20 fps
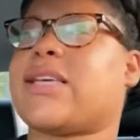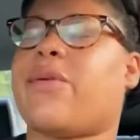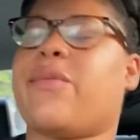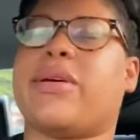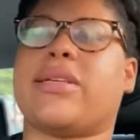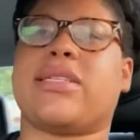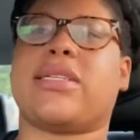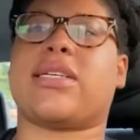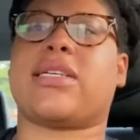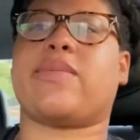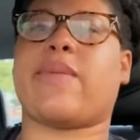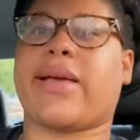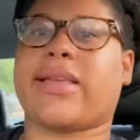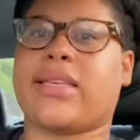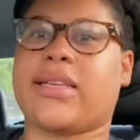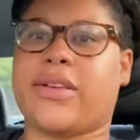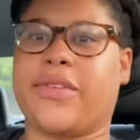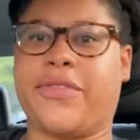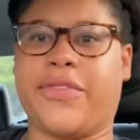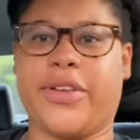I wasn't
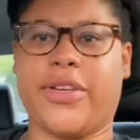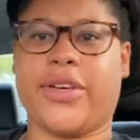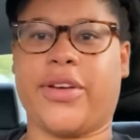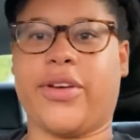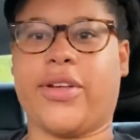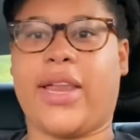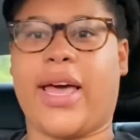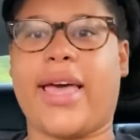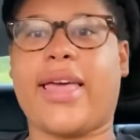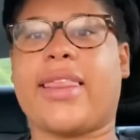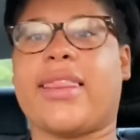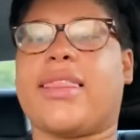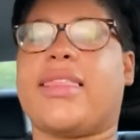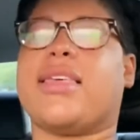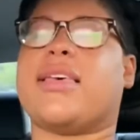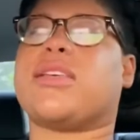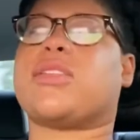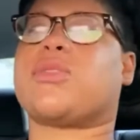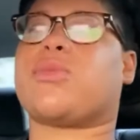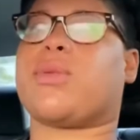expecting to feel like
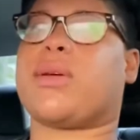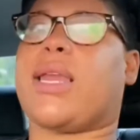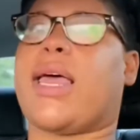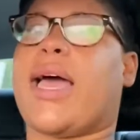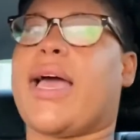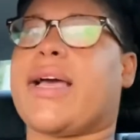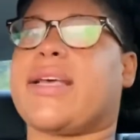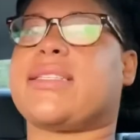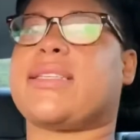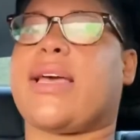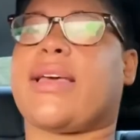this relaxed.